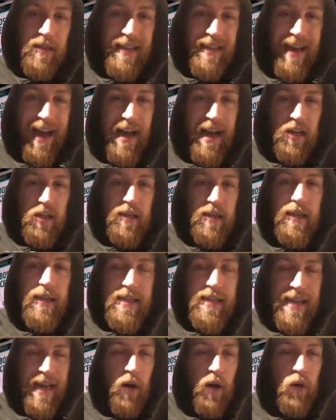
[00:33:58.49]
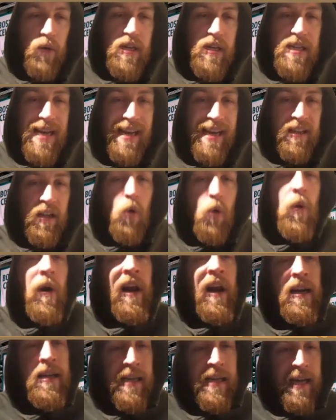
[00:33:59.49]
It actually sounds sadder
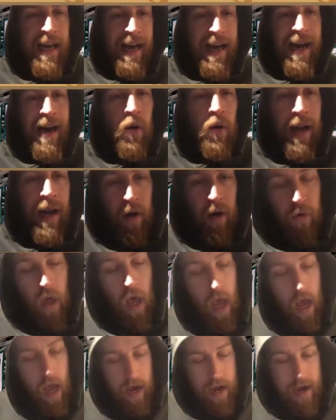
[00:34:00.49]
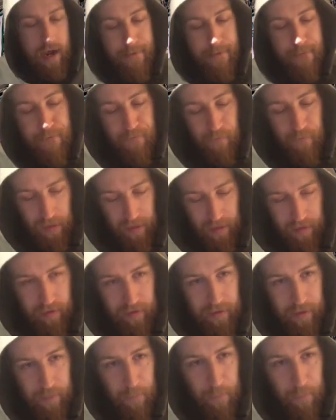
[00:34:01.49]
when I say it out loud. The